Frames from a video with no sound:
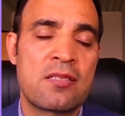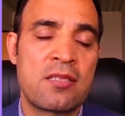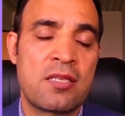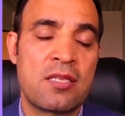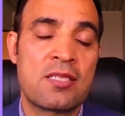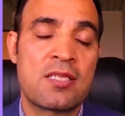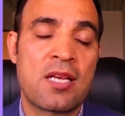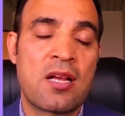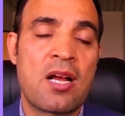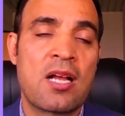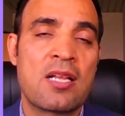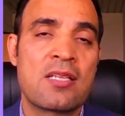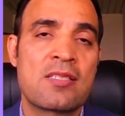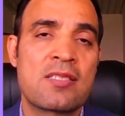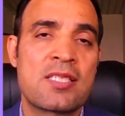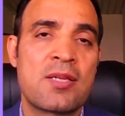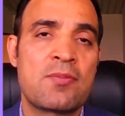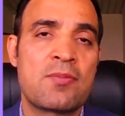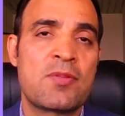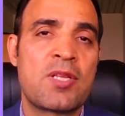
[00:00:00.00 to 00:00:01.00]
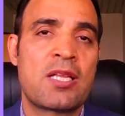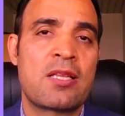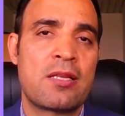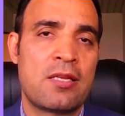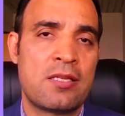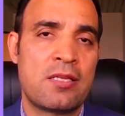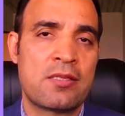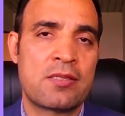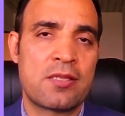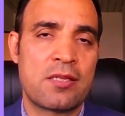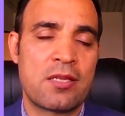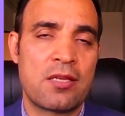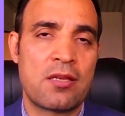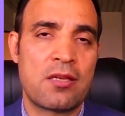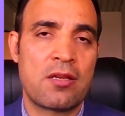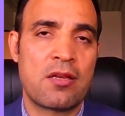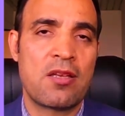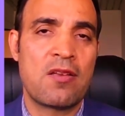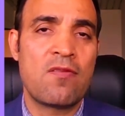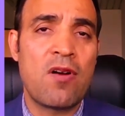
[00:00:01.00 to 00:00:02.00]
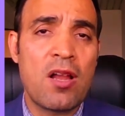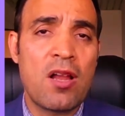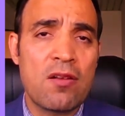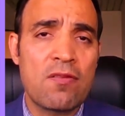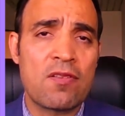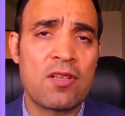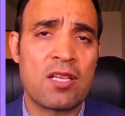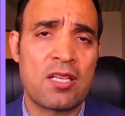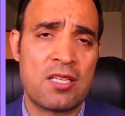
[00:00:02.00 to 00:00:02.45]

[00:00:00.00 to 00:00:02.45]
is a concept that is evolving.